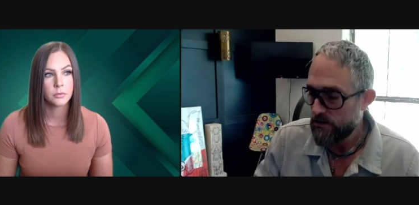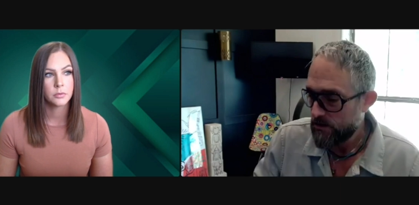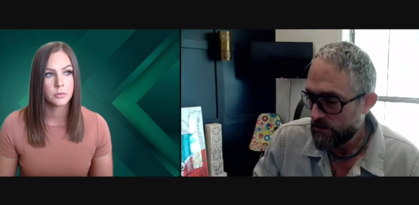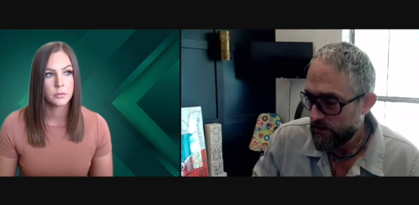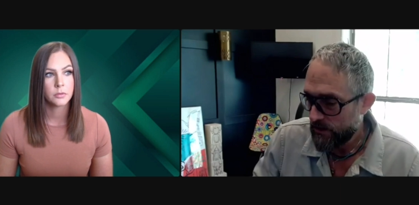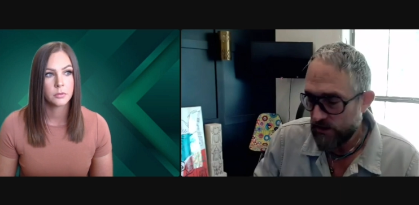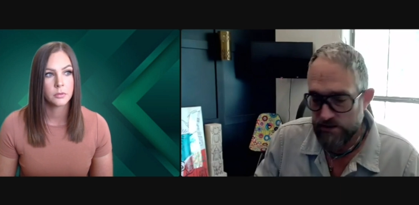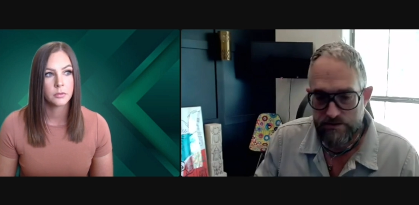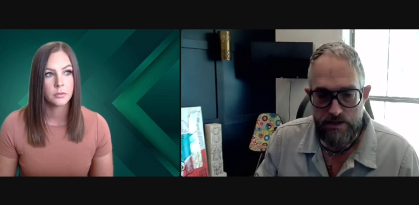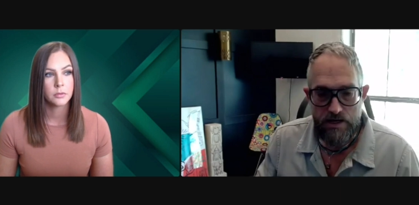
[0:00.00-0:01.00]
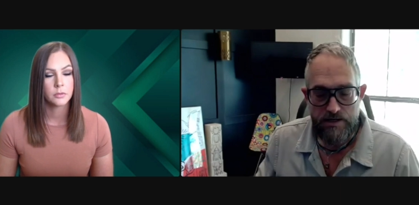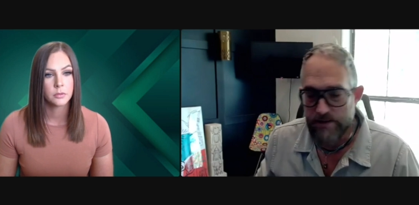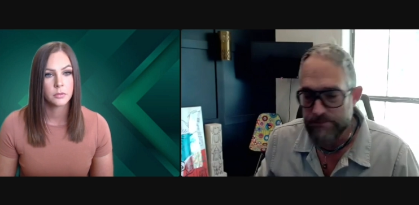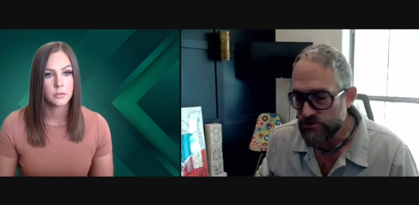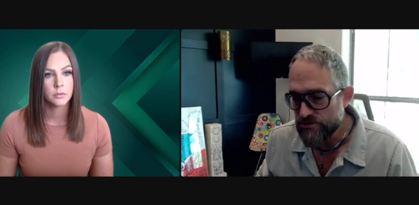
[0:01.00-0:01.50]
Speaker 1: and on
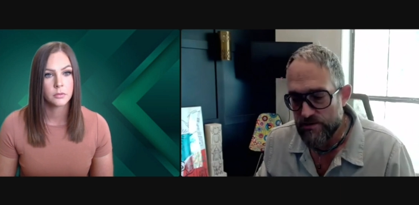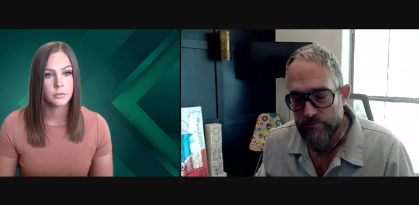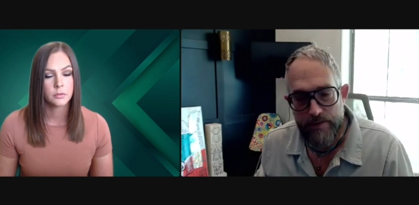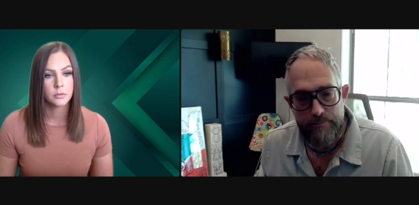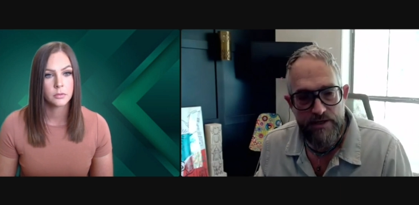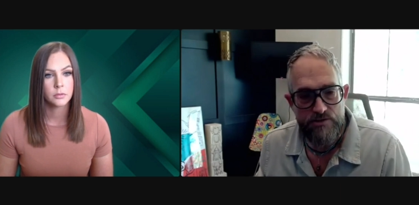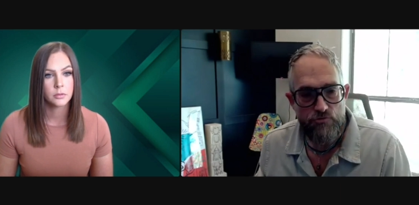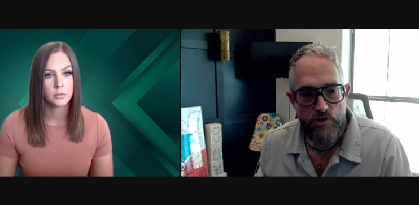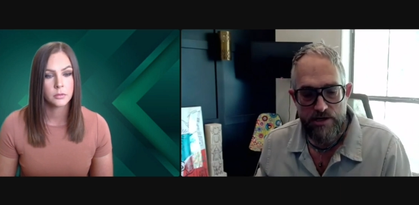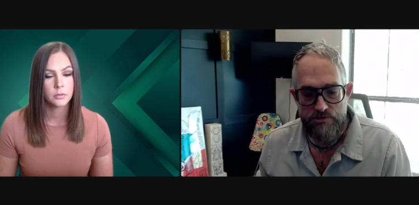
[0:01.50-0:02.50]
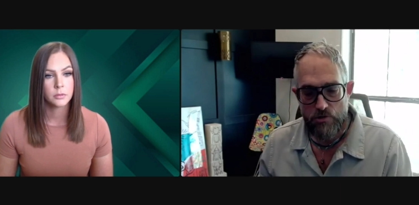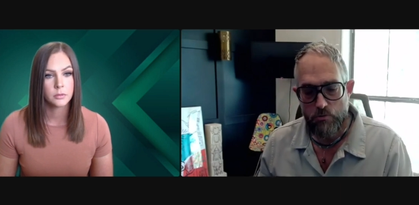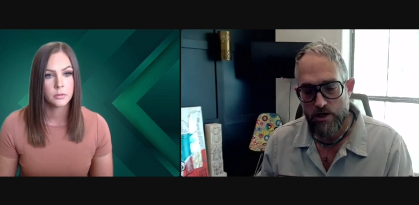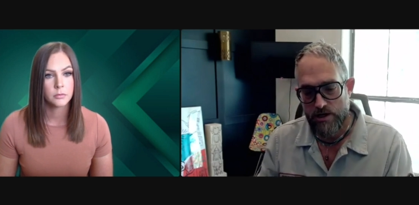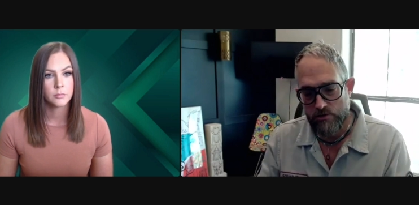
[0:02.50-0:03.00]
options, some of my biggest trades are where I
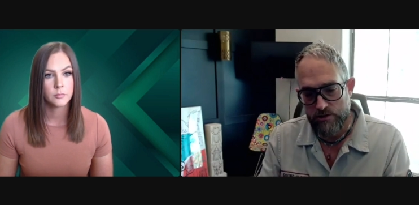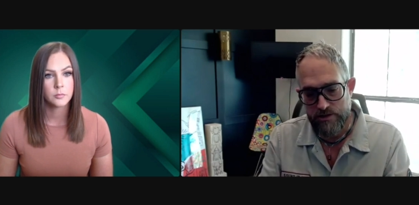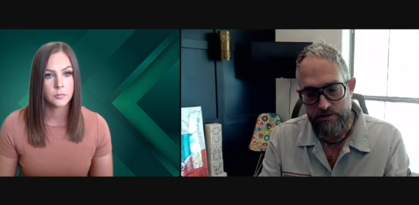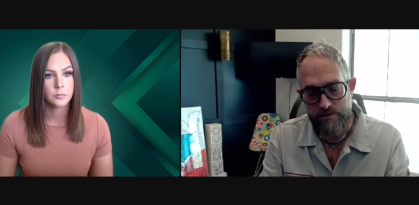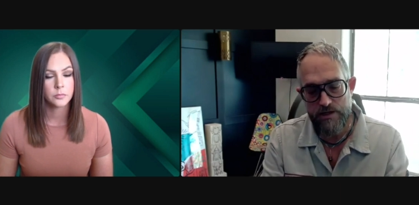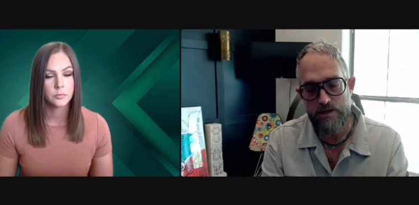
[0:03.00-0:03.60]
look at a theme